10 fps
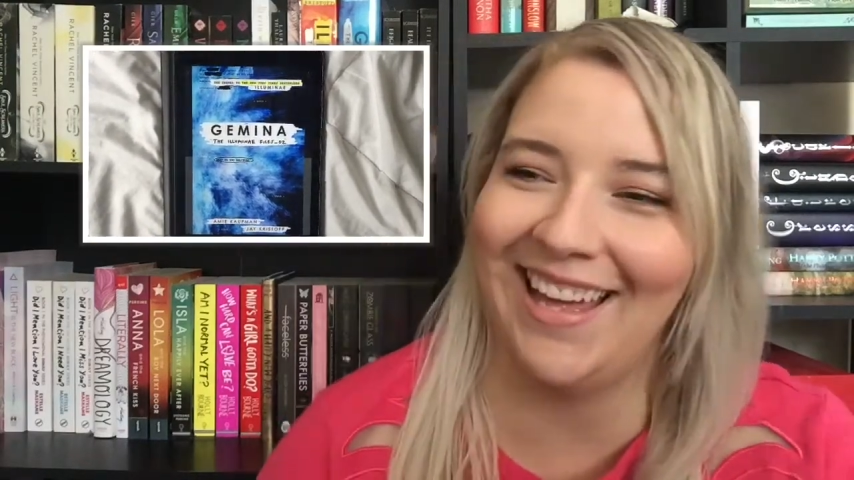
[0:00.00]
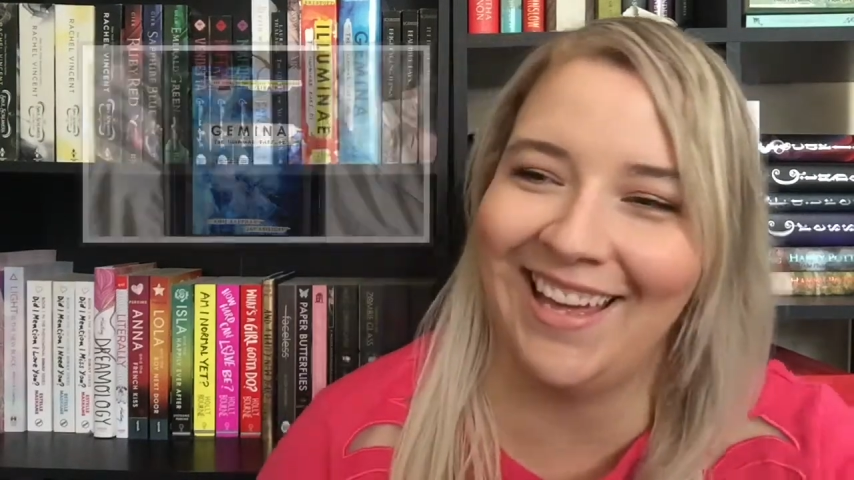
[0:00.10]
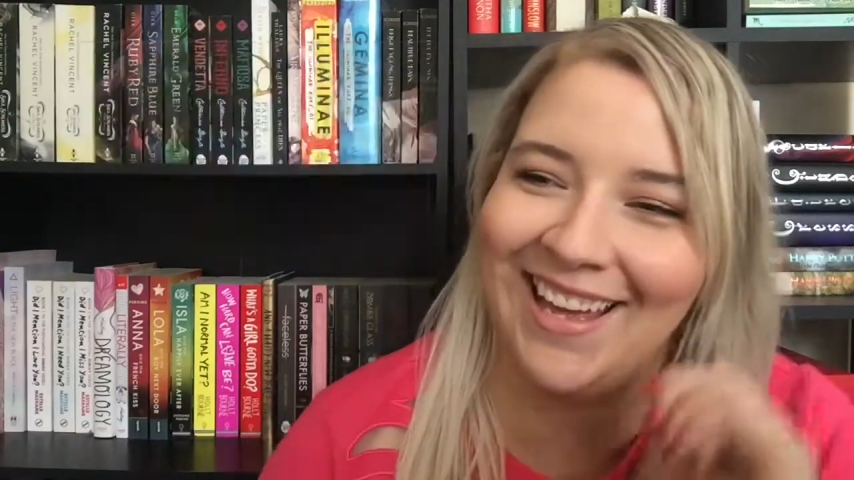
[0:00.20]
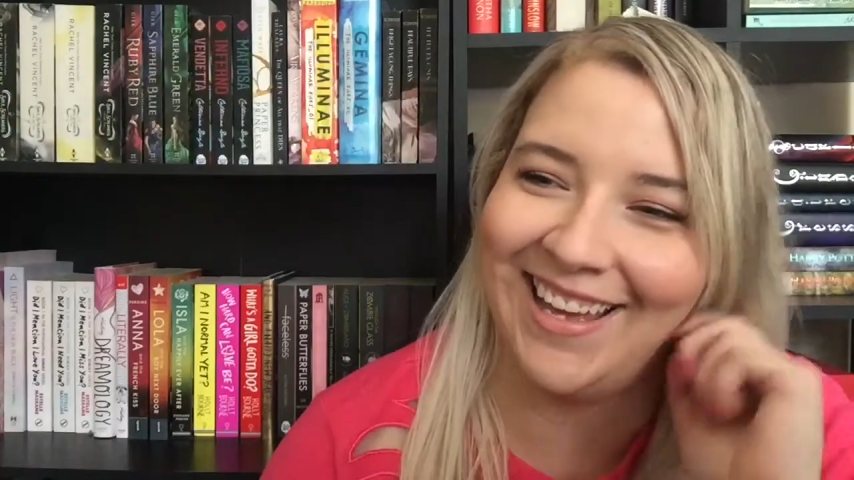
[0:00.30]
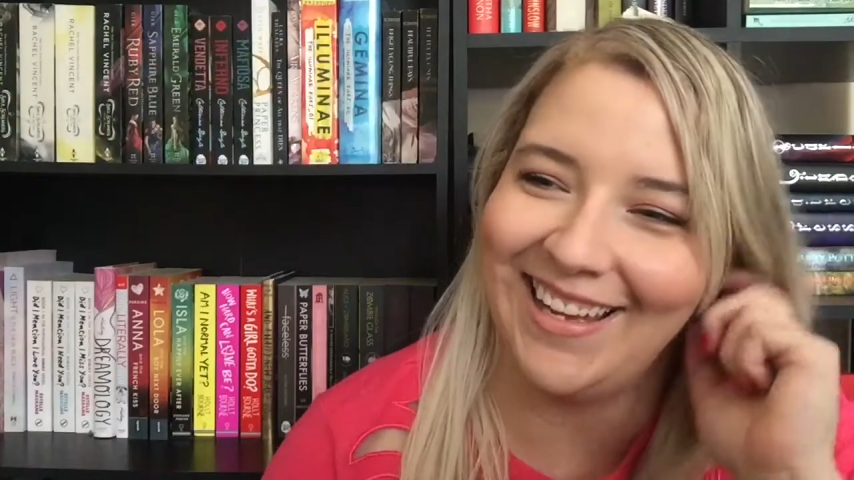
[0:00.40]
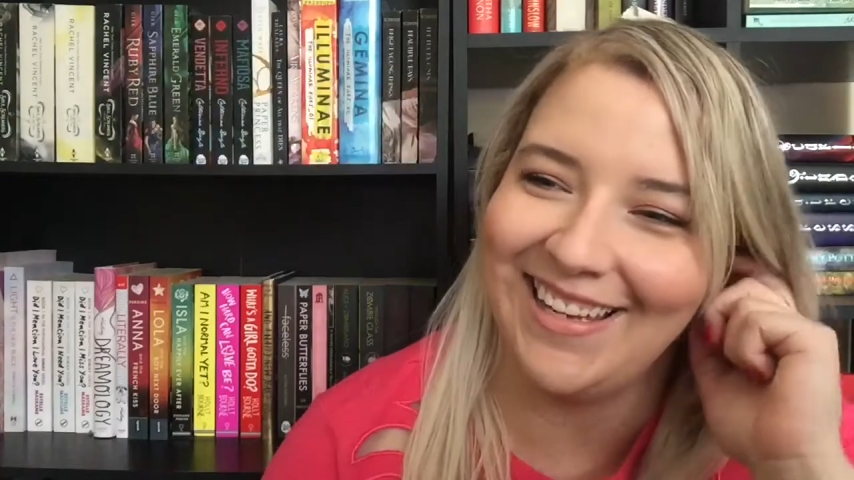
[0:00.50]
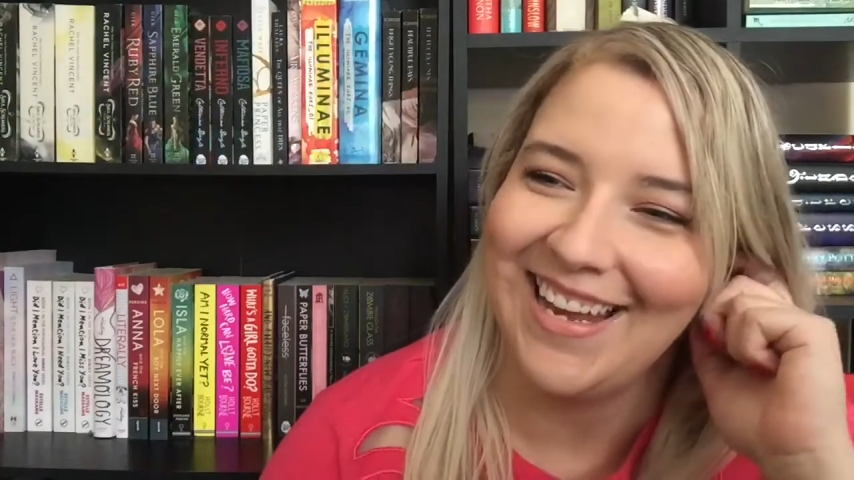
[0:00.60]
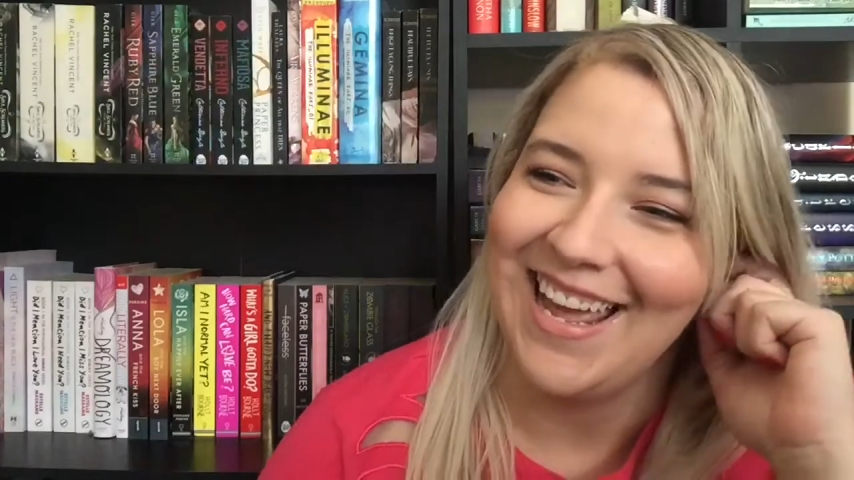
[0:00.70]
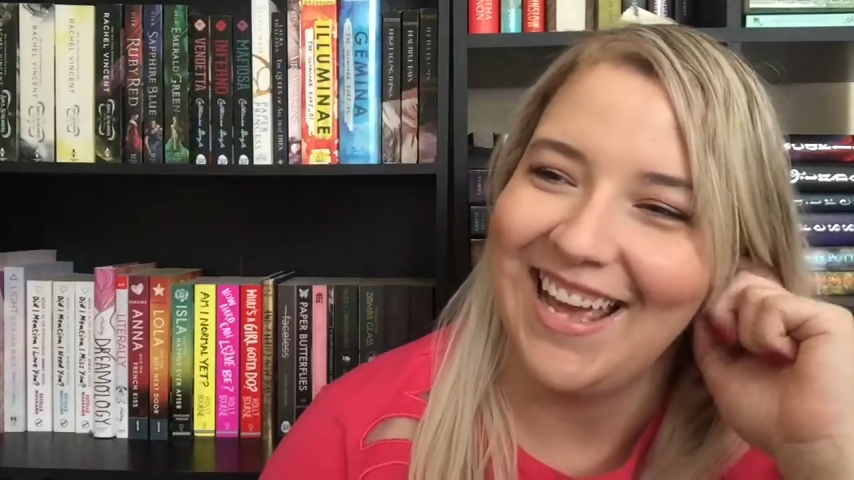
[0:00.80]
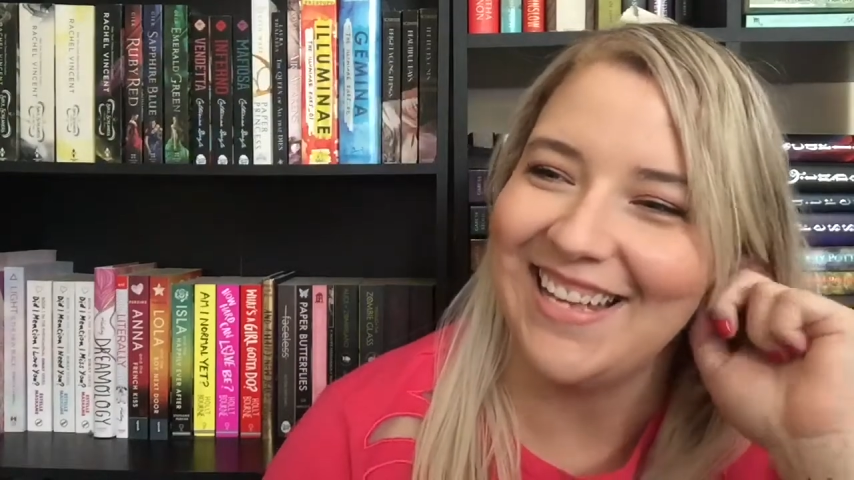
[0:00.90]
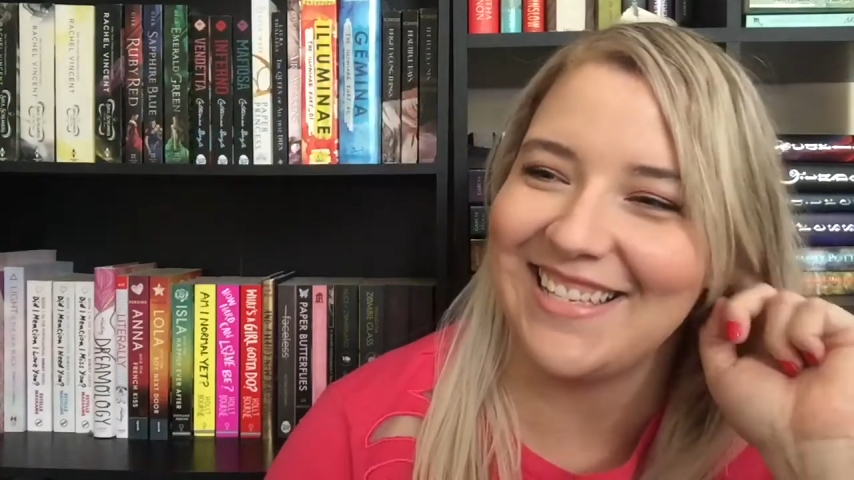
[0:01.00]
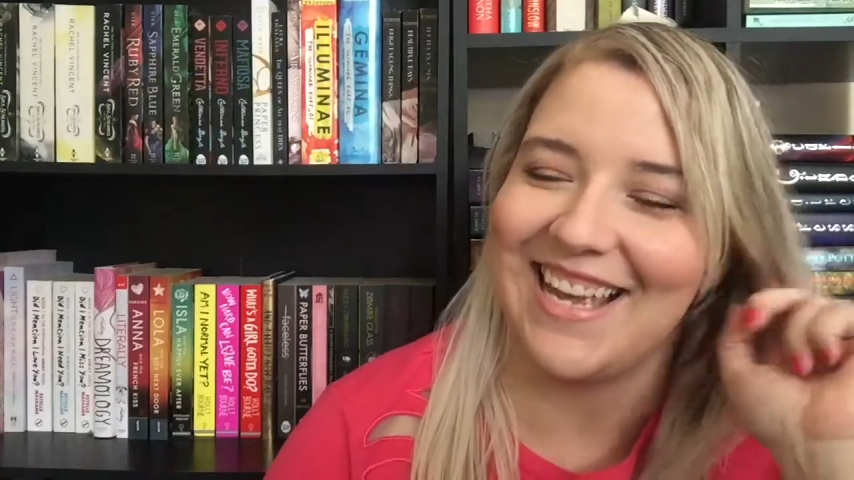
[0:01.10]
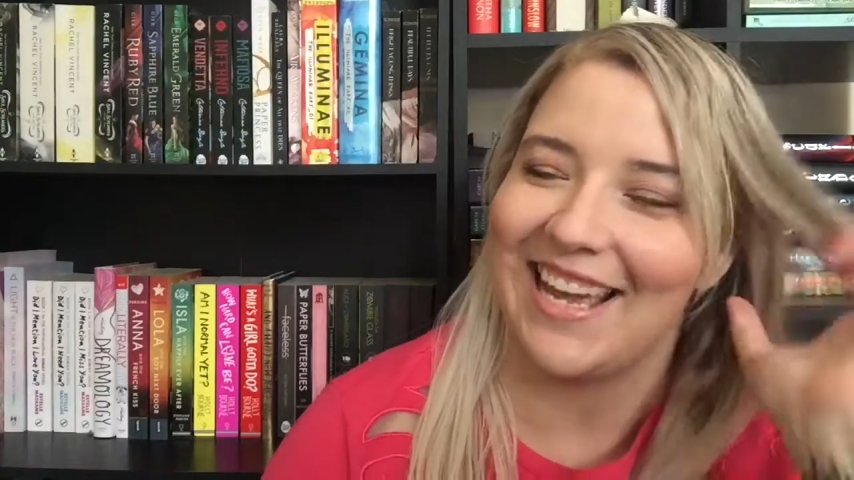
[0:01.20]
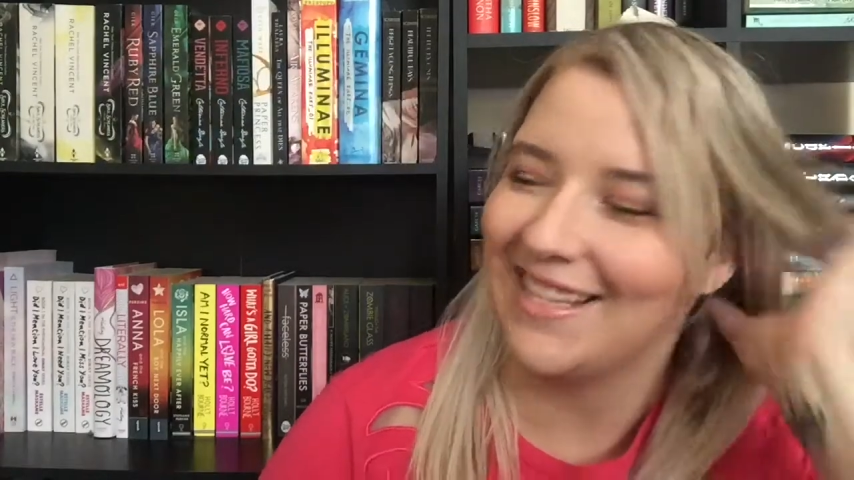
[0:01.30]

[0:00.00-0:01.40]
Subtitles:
that is like,